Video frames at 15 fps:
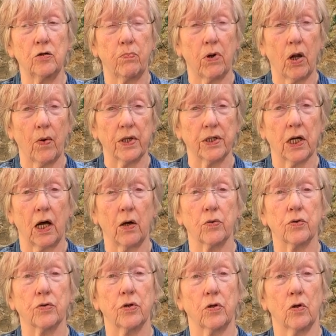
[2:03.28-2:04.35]
blow it out
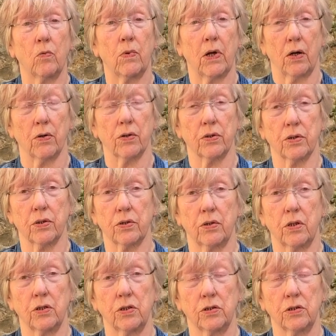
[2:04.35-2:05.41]
through your mouth,
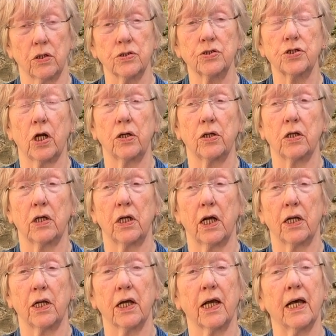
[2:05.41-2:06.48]
just gently.
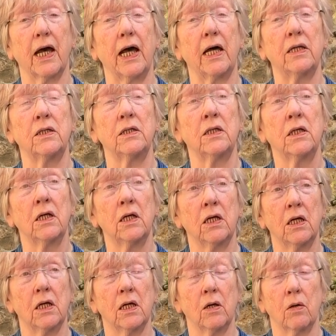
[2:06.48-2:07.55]
And again,
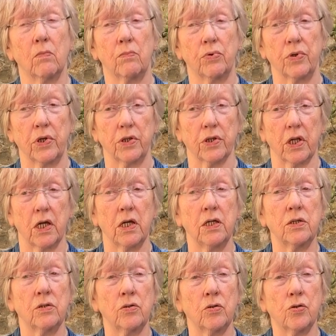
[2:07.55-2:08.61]
breathe
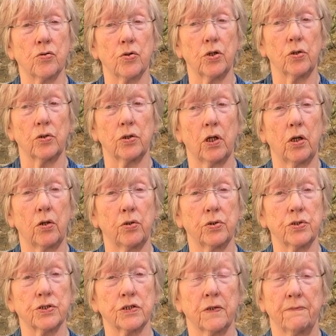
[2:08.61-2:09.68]
in through your
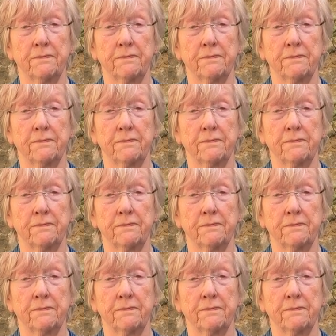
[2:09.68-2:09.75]
nose